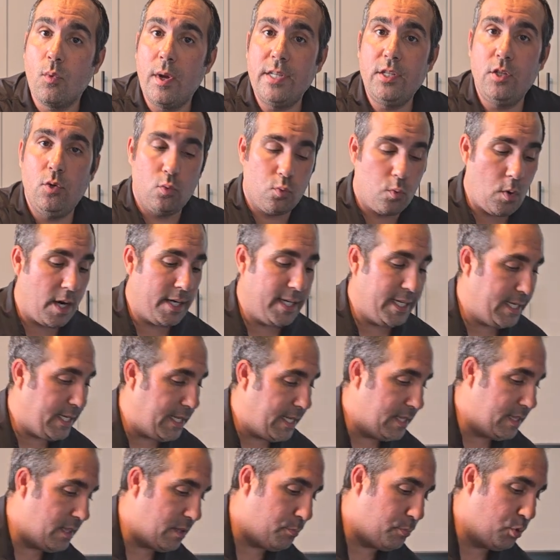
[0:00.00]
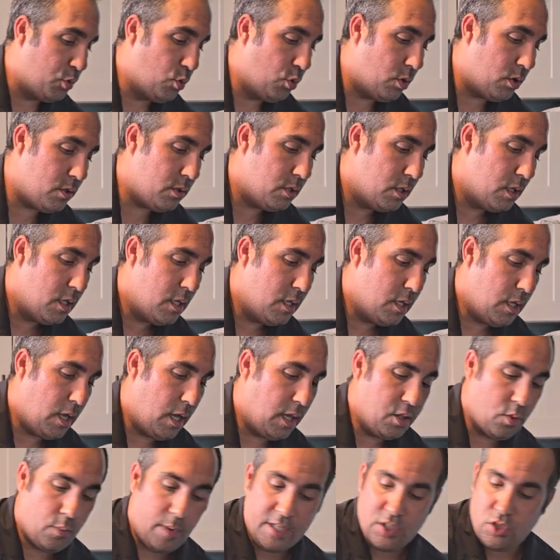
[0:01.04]
when you run it in the pool.
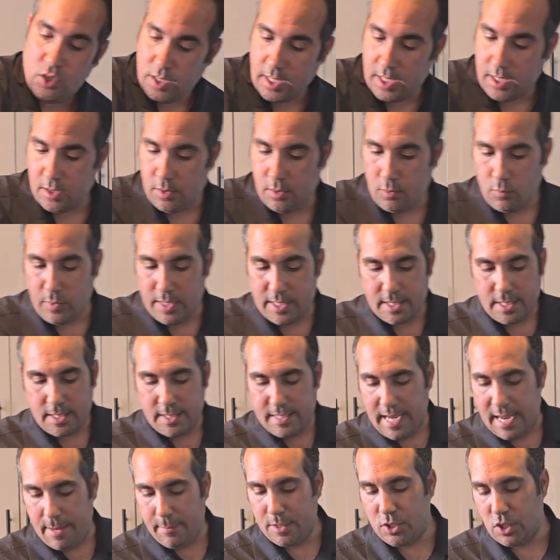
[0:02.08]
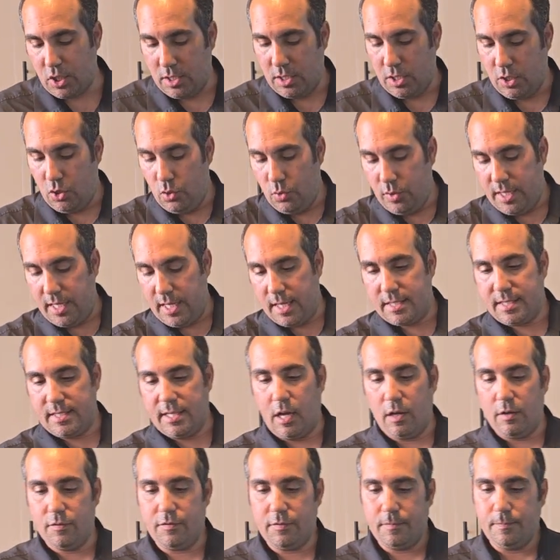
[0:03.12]
Otherwise, you can risk damaging the unit
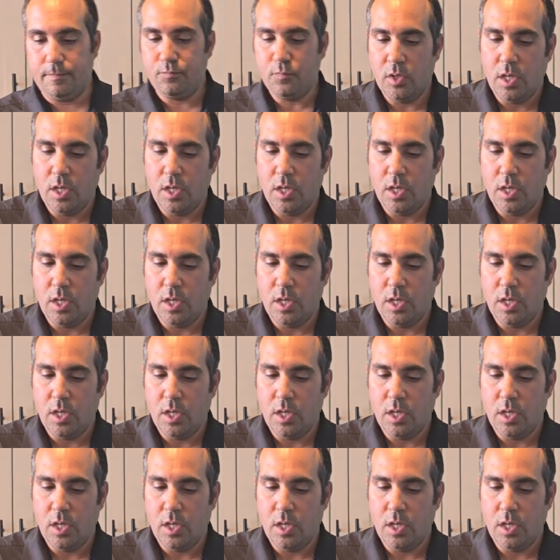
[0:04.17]
itself.